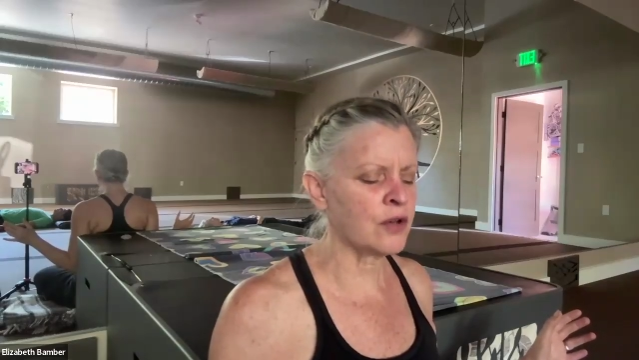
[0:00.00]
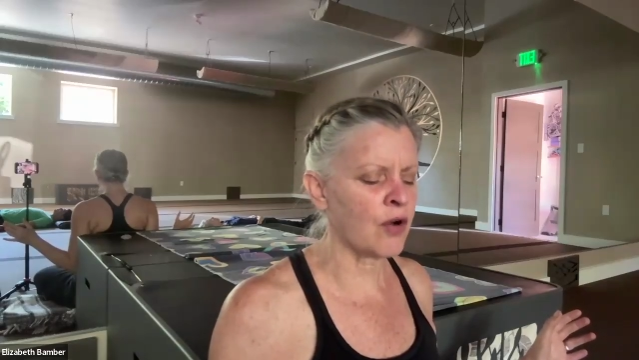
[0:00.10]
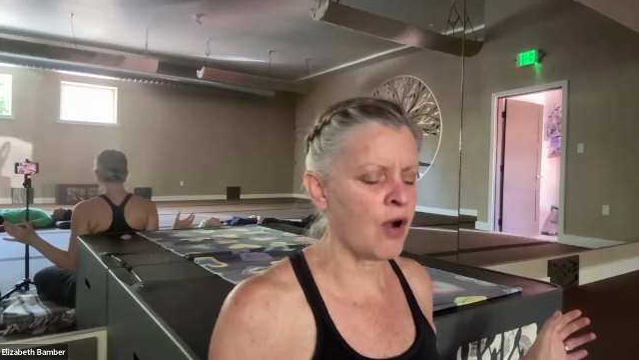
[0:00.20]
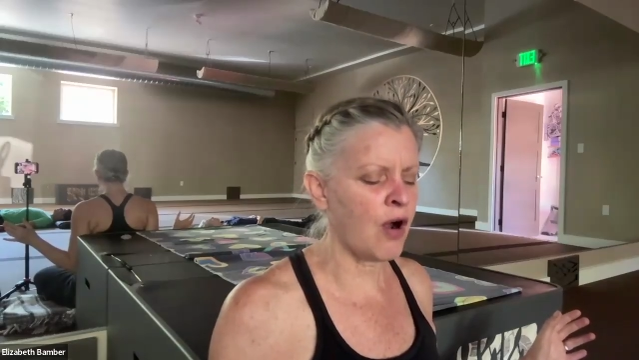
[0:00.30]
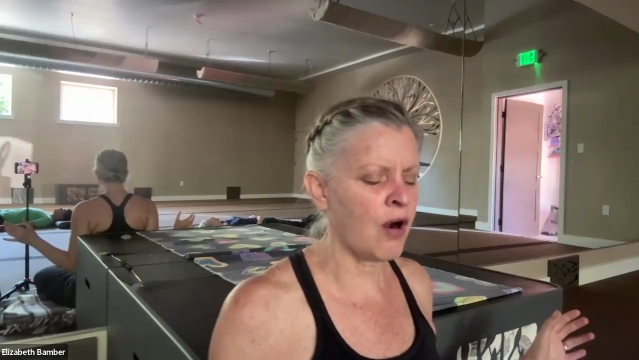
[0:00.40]

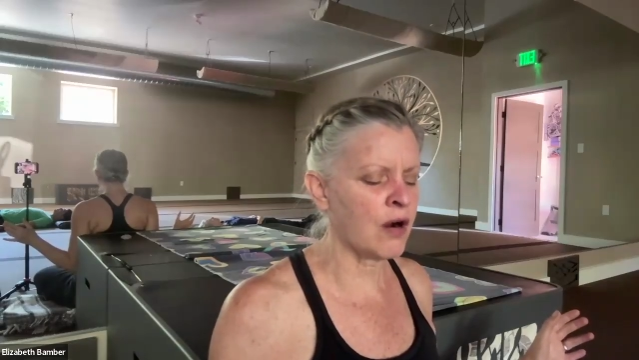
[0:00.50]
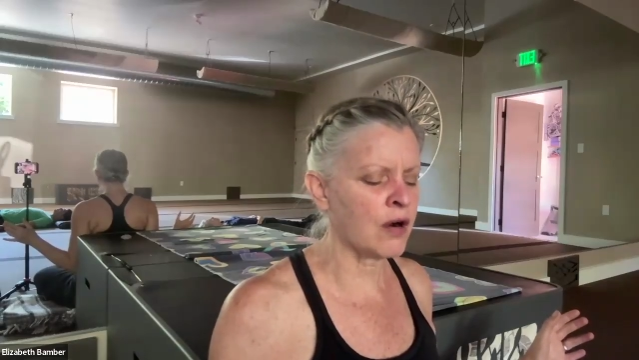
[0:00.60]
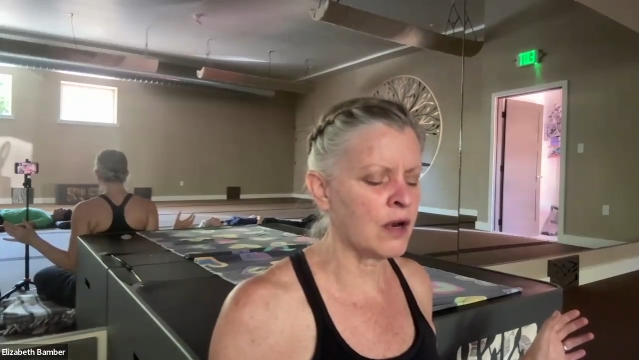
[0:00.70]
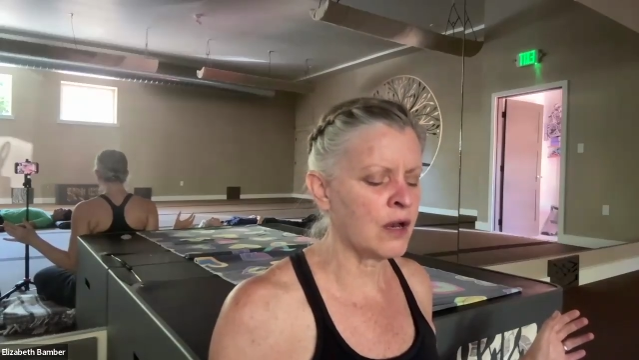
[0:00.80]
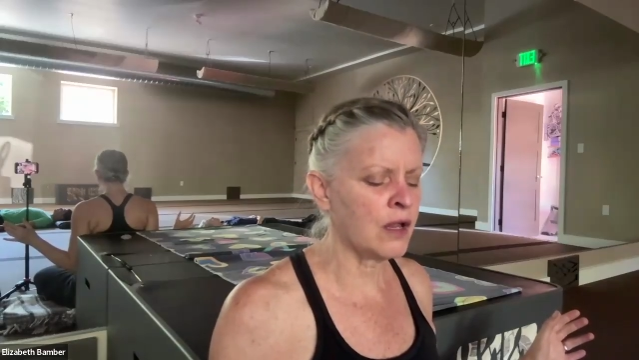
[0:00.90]
your
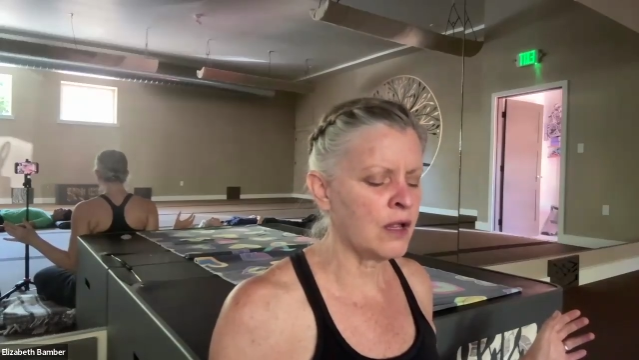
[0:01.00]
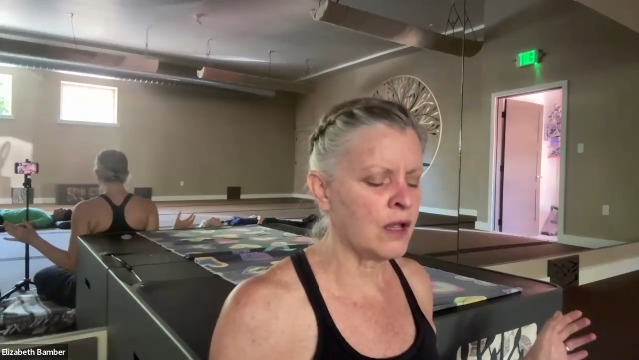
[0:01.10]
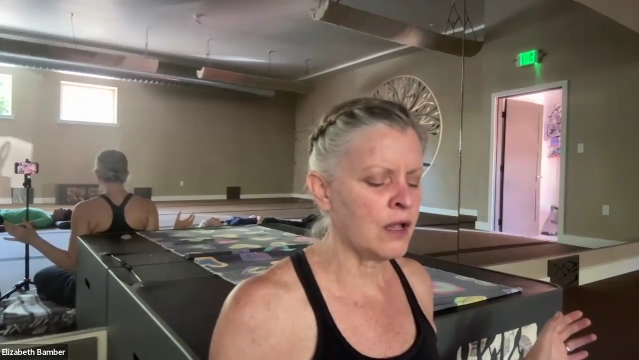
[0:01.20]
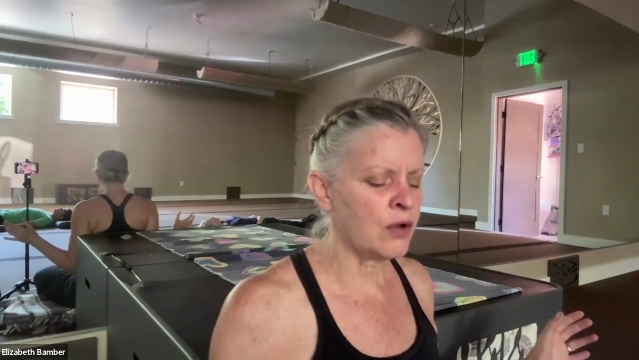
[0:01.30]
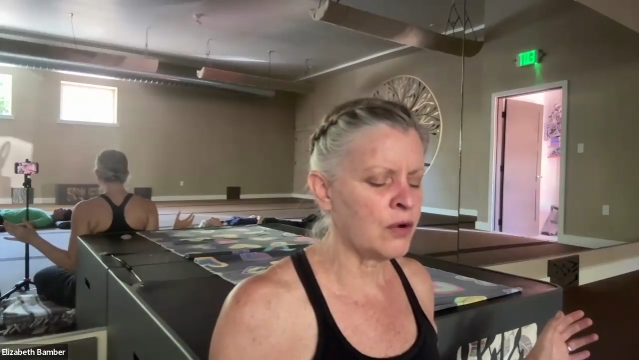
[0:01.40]
heart
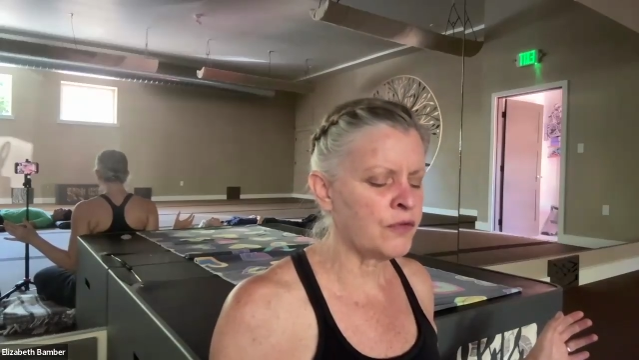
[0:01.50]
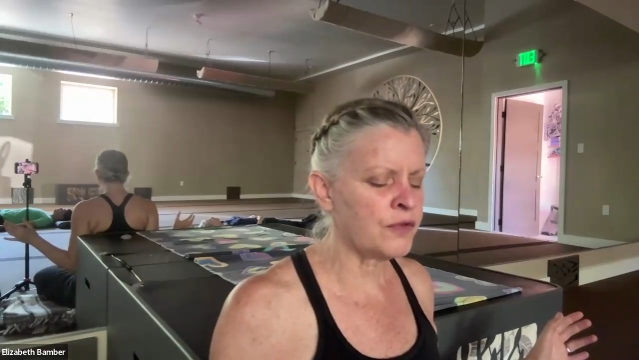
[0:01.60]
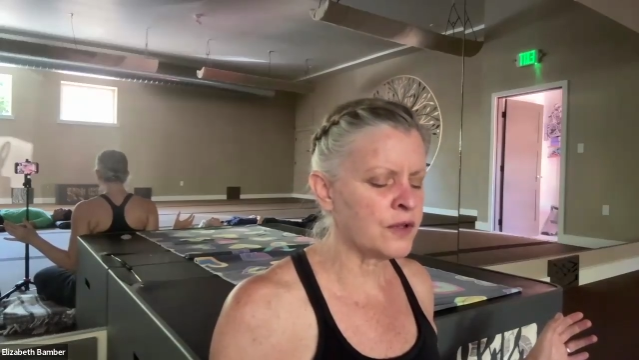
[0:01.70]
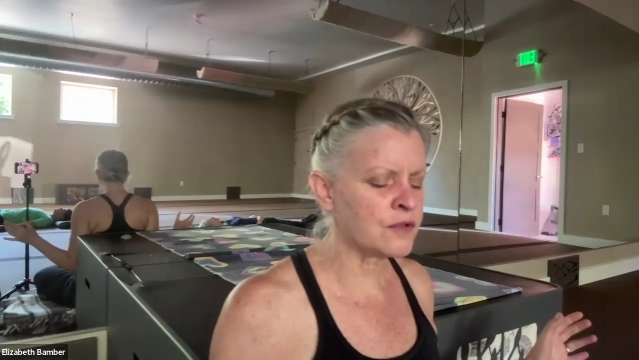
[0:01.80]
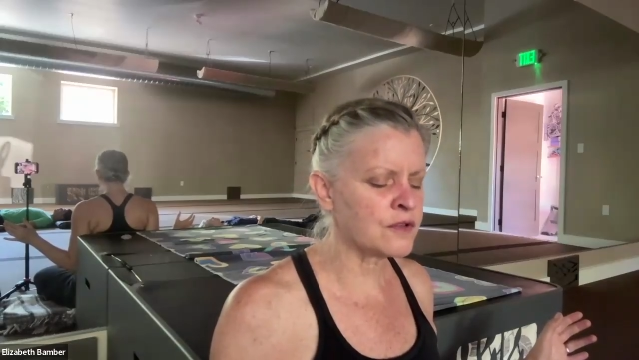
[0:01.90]
who
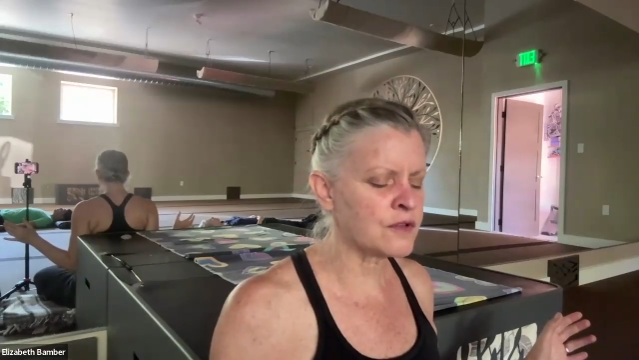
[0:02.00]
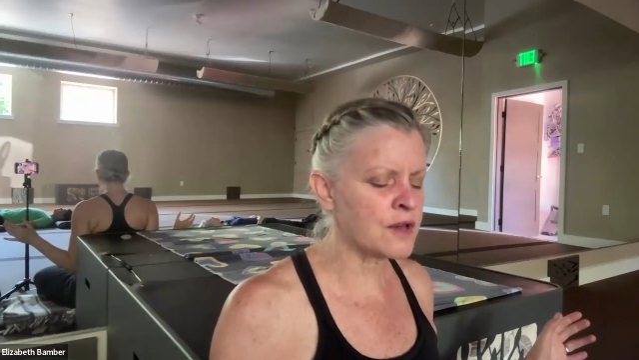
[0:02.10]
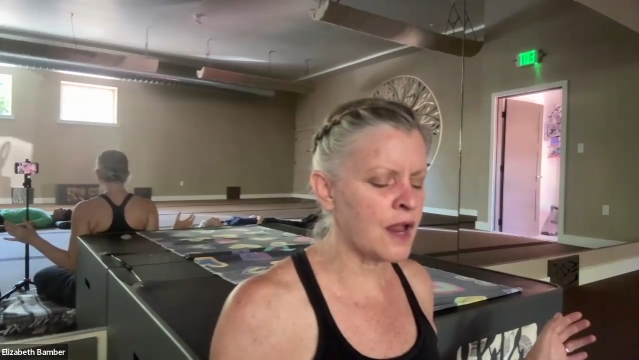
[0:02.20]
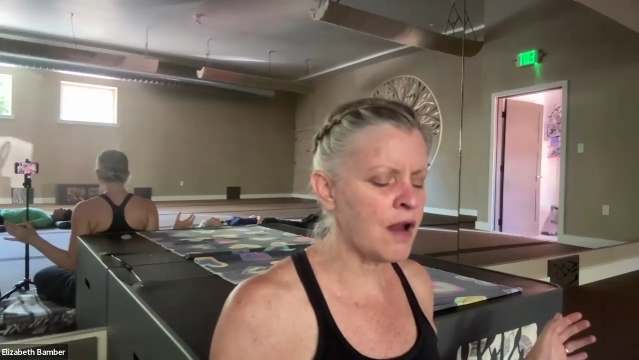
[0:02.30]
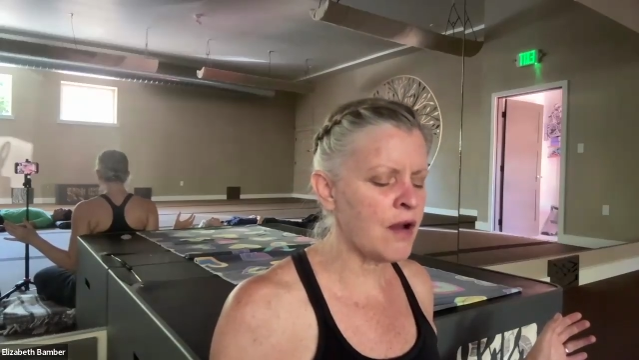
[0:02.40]
feels
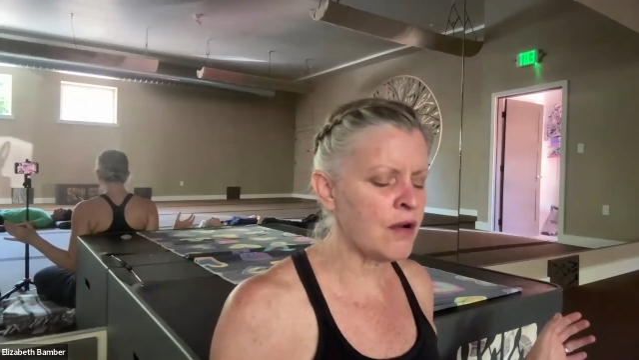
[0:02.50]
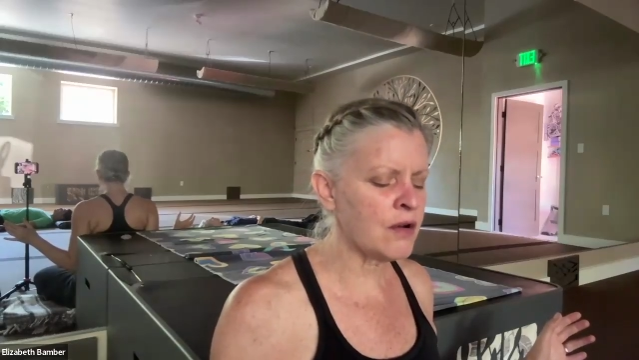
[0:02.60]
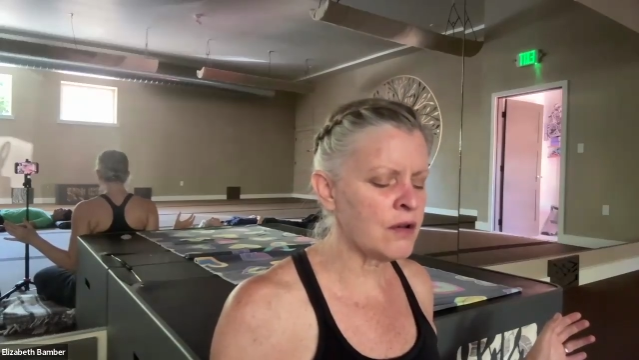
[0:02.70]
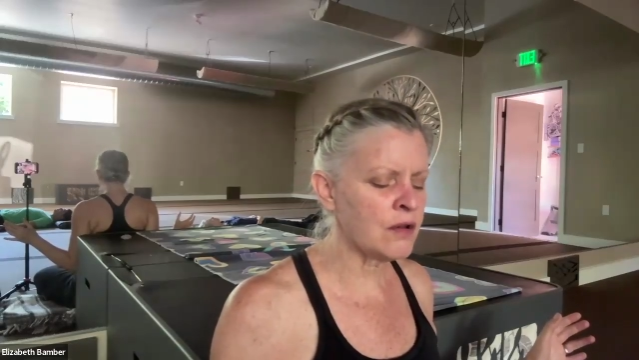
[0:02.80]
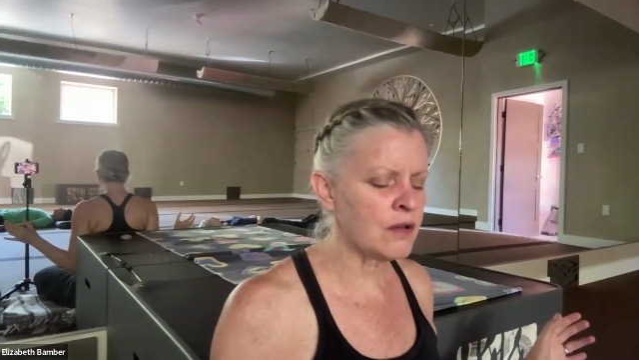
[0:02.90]

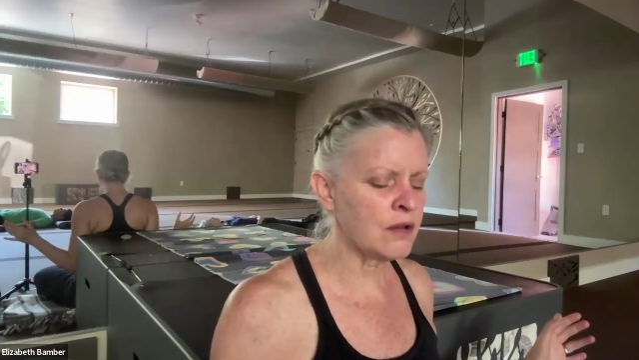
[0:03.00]
scared,